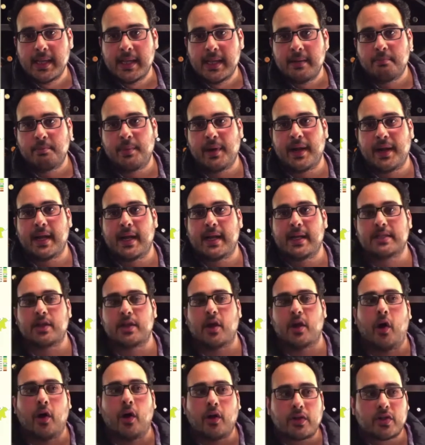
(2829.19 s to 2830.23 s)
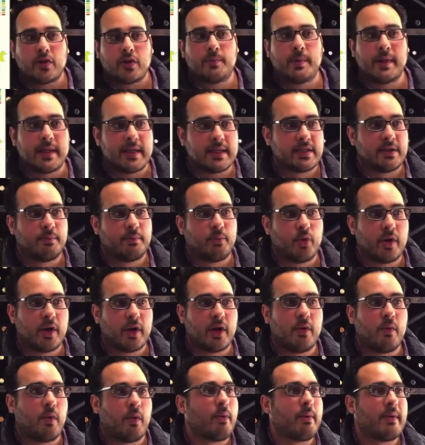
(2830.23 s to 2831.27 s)
but it is also because of Bordeaux
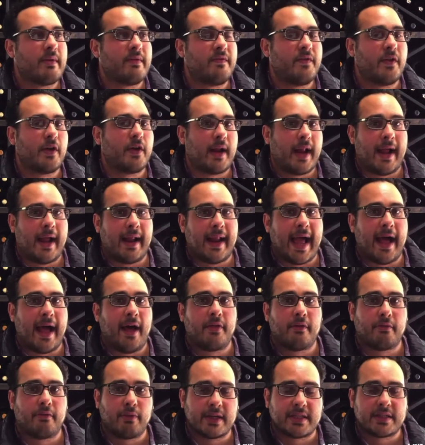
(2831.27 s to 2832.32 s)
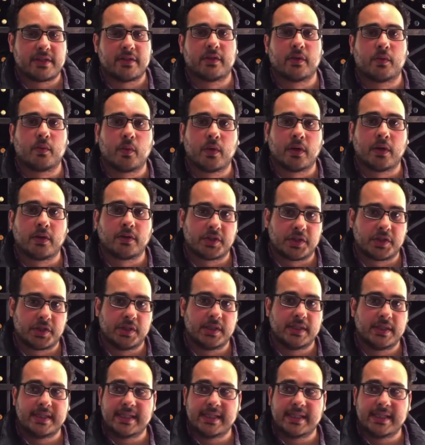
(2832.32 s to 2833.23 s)
where we figured out how the rest of the world should